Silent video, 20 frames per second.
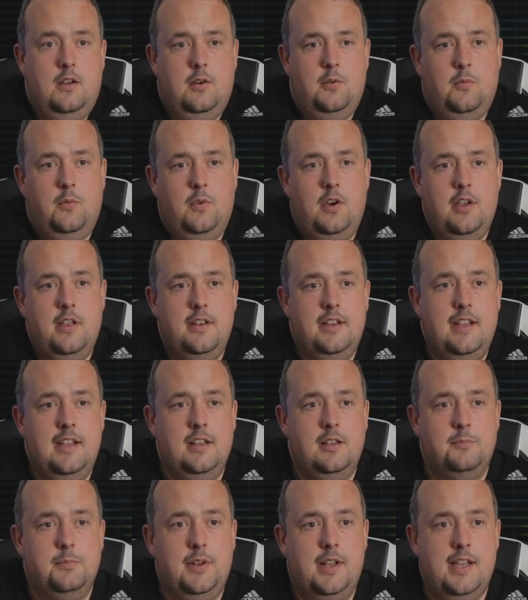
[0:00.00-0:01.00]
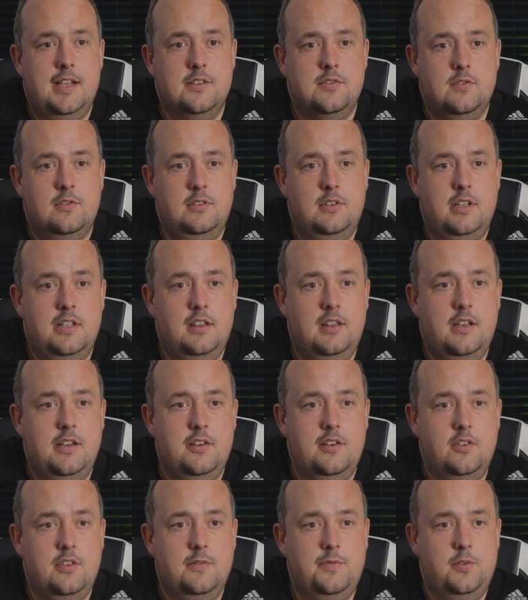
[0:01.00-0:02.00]
why are the England players all like lying
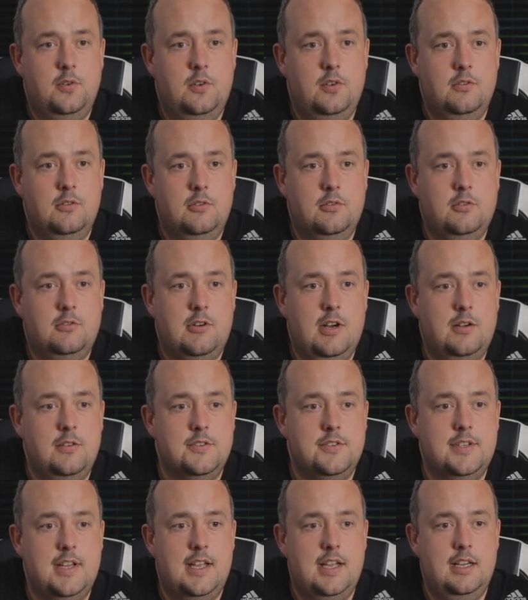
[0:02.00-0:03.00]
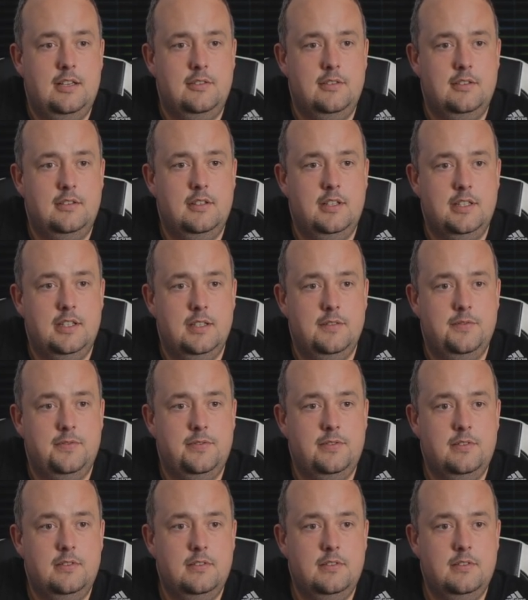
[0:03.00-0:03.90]
on the floor or crouched down like they've